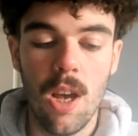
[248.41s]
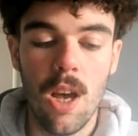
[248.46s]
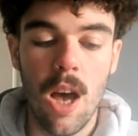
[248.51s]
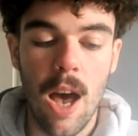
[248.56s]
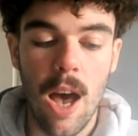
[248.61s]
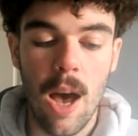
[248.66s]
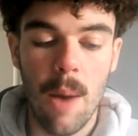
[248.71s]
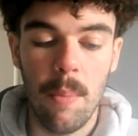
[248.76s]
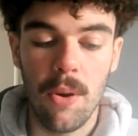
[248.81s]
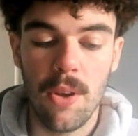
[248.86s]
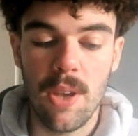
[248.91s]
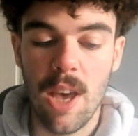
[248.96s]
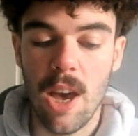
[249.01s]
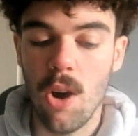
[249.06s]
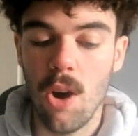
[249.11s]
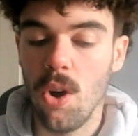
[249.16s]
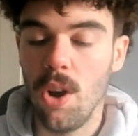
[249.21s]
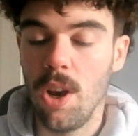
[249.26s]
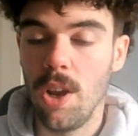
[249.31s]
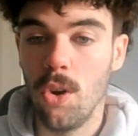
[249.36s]
But yeah,
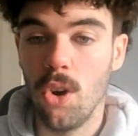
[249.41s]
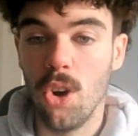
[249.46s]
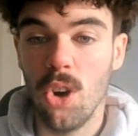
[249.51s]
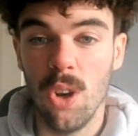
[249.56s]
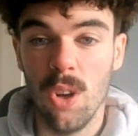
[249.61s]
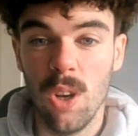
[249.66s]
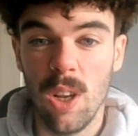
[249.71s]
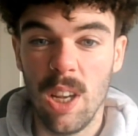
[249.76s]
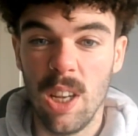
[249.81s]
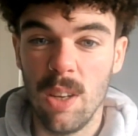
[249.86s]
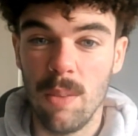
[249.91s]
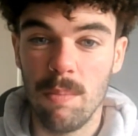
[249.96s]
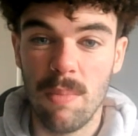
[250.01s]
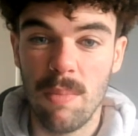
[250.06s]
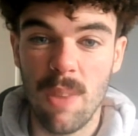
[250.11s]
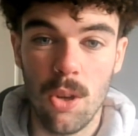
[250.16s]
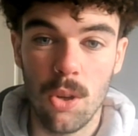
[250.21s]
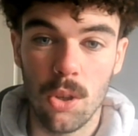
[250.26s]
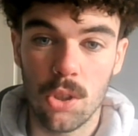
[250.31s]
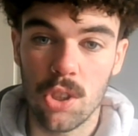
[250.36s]
all in all, it
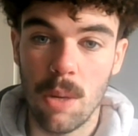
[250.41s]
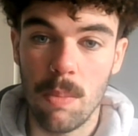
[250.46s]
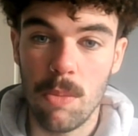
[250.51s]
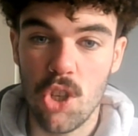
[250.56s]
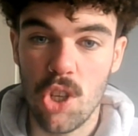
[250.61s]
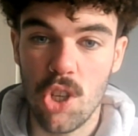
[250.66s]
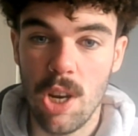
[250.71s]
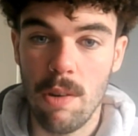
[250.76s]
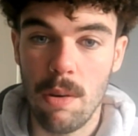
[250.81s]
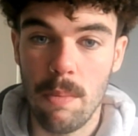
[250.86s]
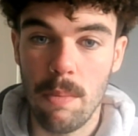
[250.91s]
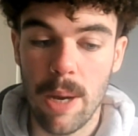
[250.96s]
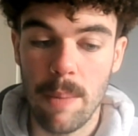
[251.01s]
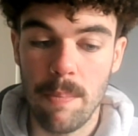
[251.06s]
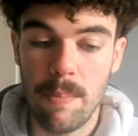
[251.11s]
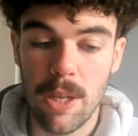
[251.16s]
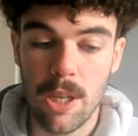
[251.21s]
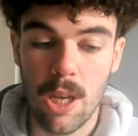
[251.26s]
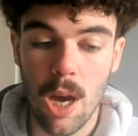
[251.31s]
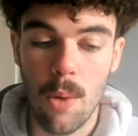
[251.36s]
looks like Moshiri
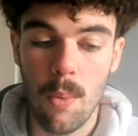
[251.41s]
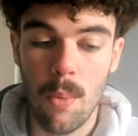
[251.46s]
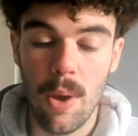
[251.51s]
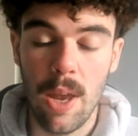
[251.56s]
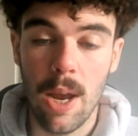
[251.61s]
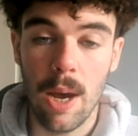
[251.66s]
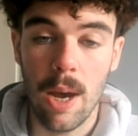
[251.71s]
might be going.